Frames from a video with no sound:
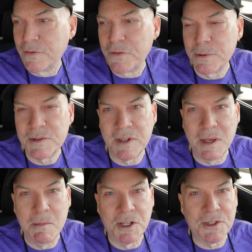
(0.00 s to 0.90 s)
if there was
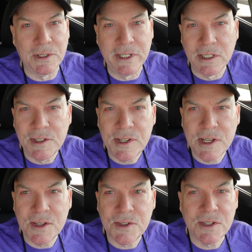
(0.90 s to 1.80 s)
any mental
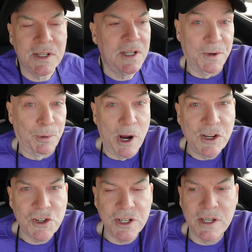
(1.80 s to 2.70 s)
illness,
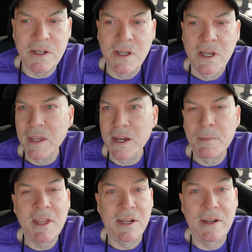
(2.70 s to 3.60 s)
depression. I
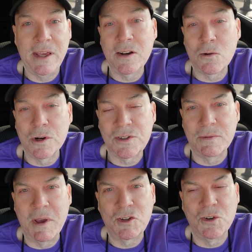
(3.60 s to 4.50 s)
mean, and of course,
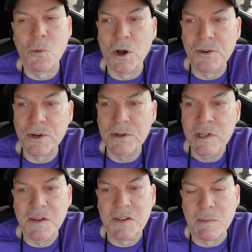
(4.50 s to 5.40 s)
it makes you wonder
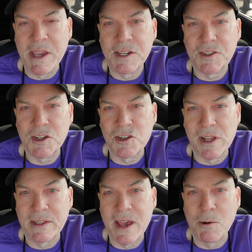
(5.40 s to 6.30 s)
to make a decision
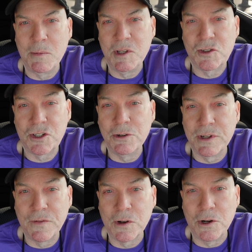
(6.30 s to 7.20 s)
like that would be so
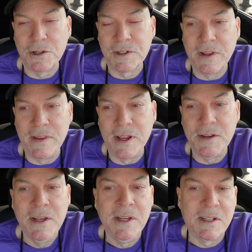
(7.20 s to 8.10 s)
difficult, and
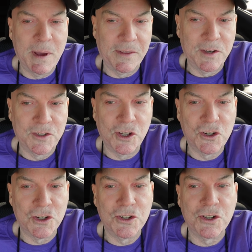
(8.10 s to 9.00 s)
then to make the
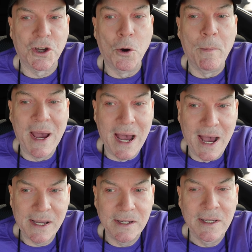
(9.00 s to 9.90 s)
decision to go
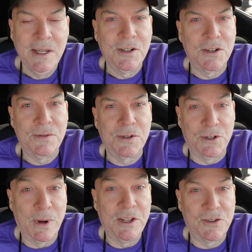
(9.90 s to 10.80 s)
back, to, to
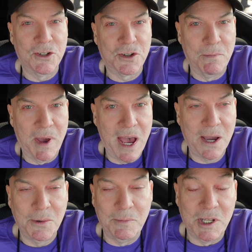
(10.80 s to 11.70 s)
transition
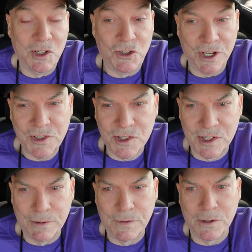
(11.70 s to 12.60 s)
back, would be just
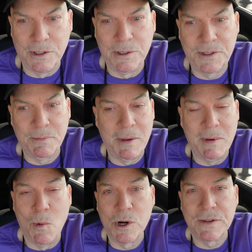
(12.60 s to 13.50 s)
as difficult,
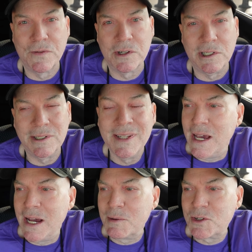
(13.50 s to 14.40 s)
maybe more difficult.
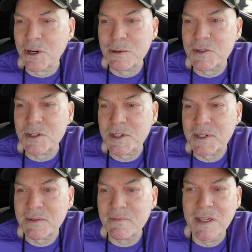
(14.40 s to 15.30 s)
I'm sure it was
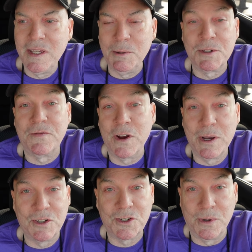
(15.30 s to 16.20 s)
just, he was
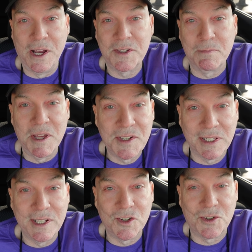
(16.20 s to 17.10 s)
very distressed,
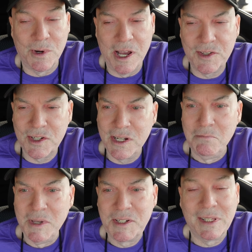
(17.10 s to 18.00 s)
mentally distressed,
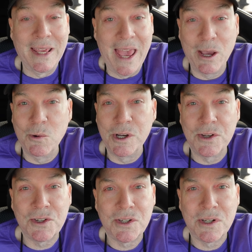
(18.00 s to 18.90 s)
mentally
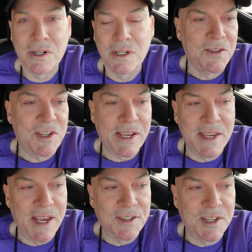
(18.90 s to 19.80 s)
anguished,
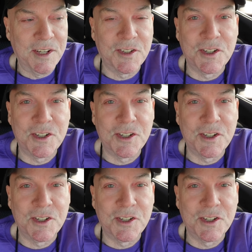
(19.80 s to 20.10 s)
second guessing his